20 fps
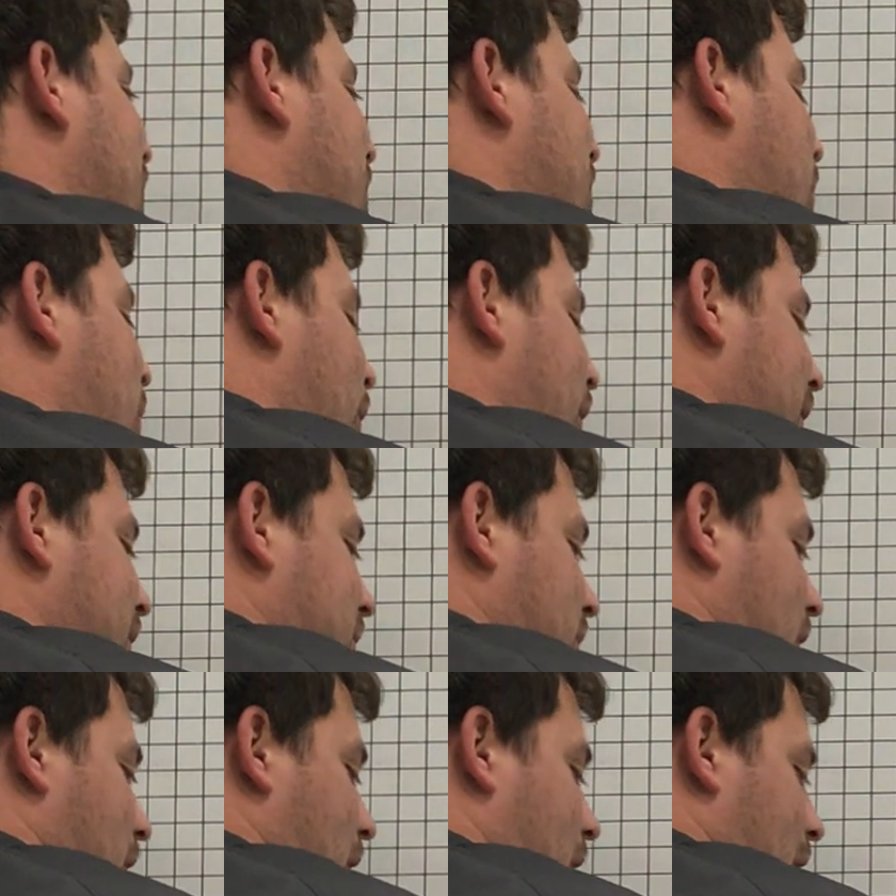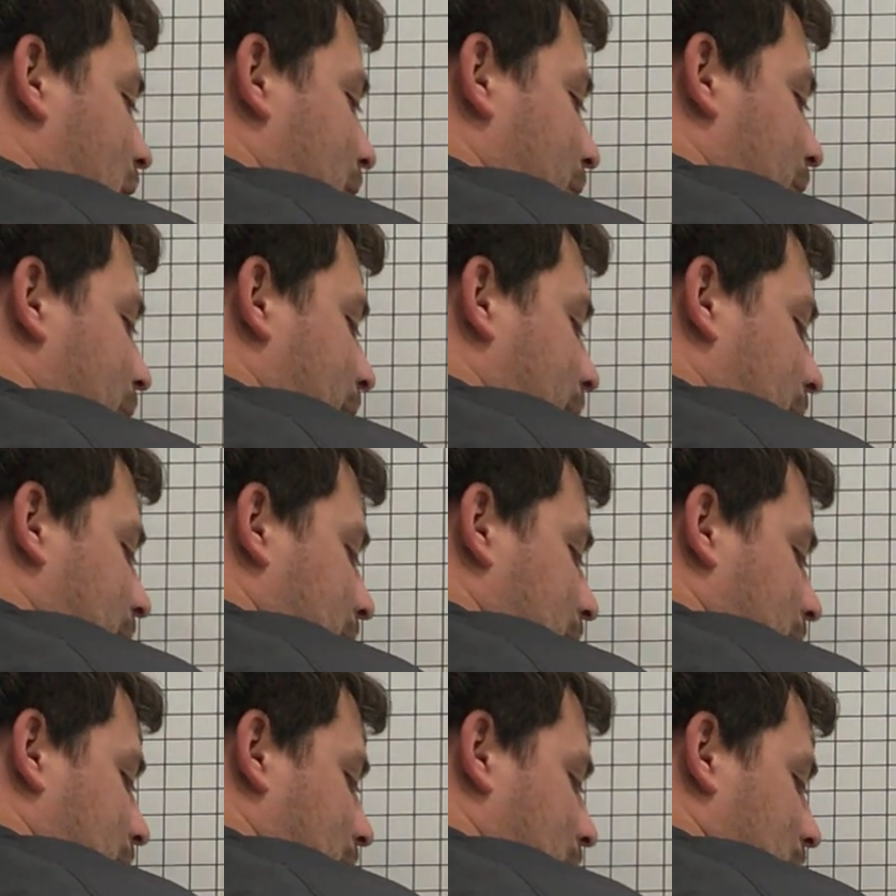points are
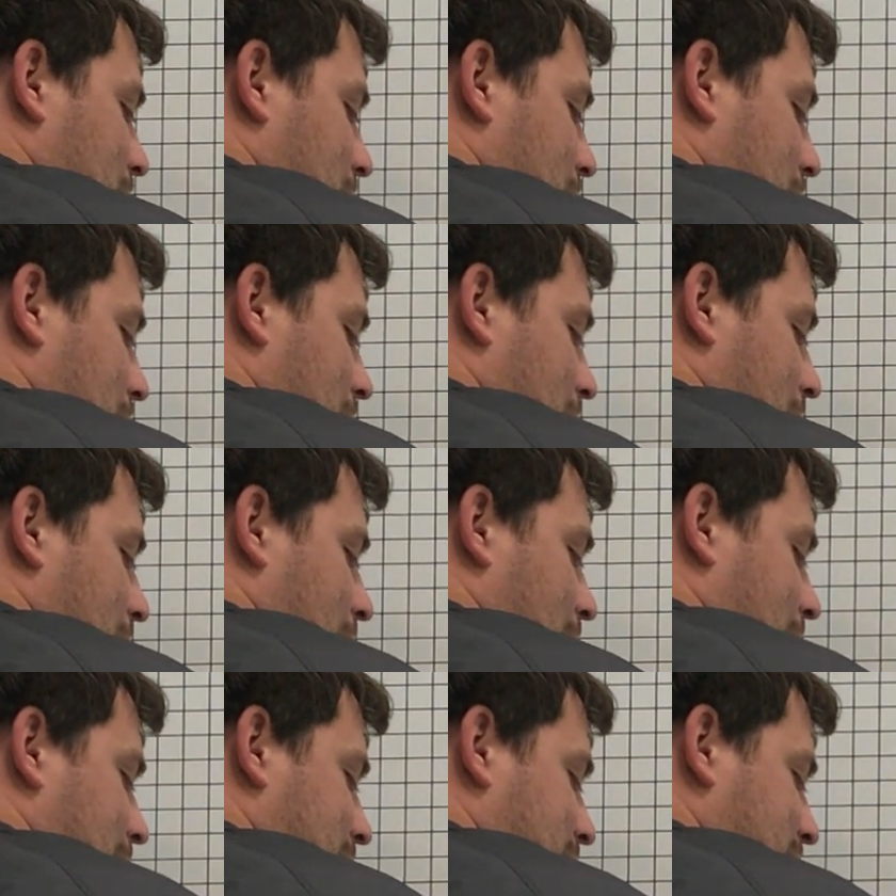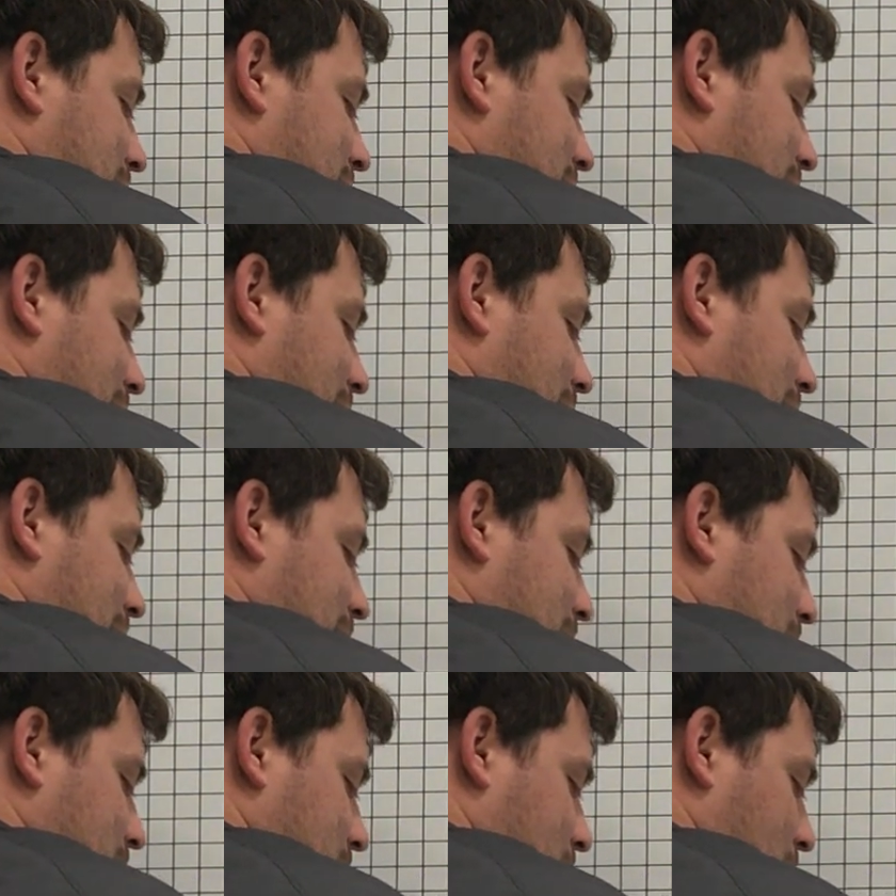they at the
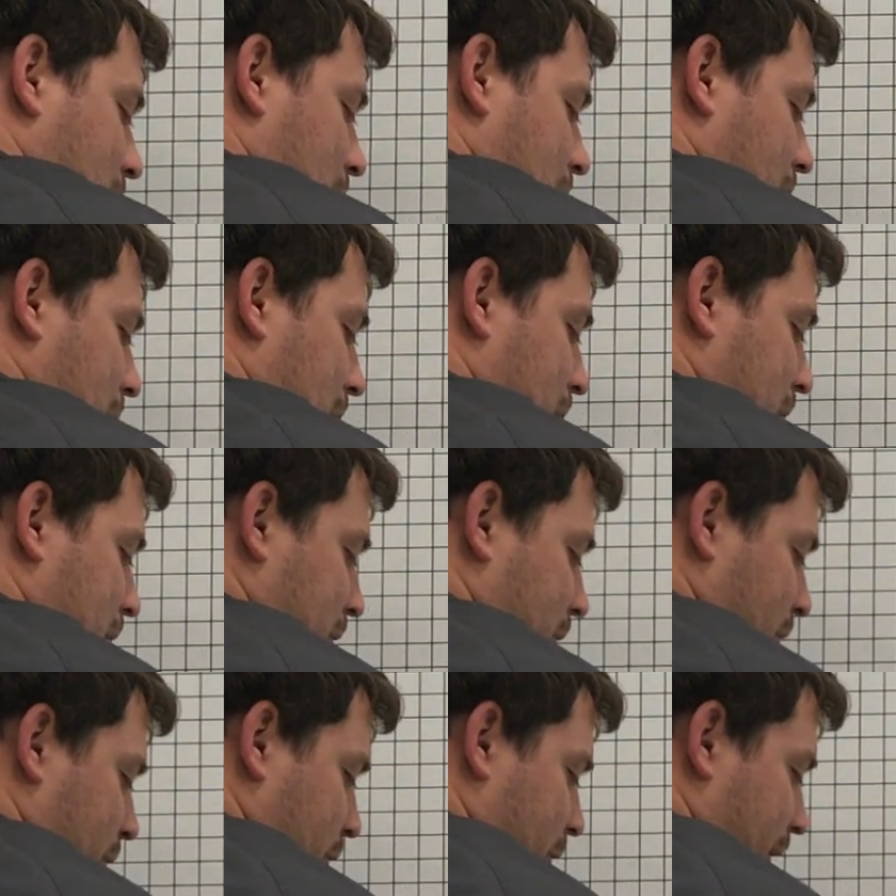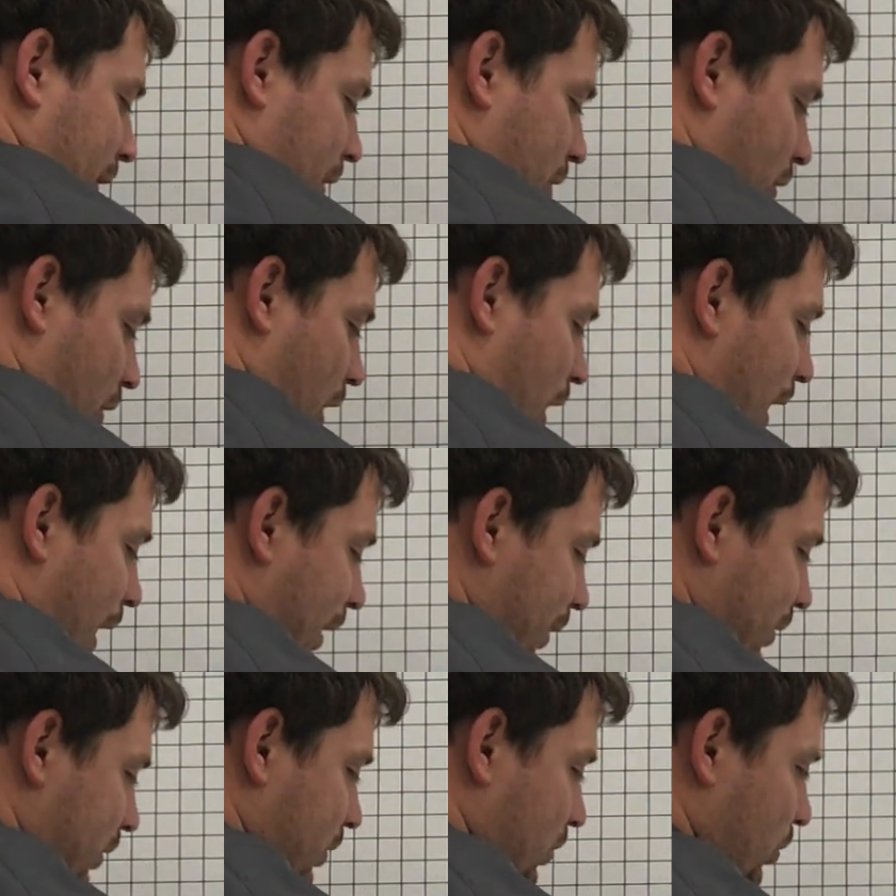same, or do they cross?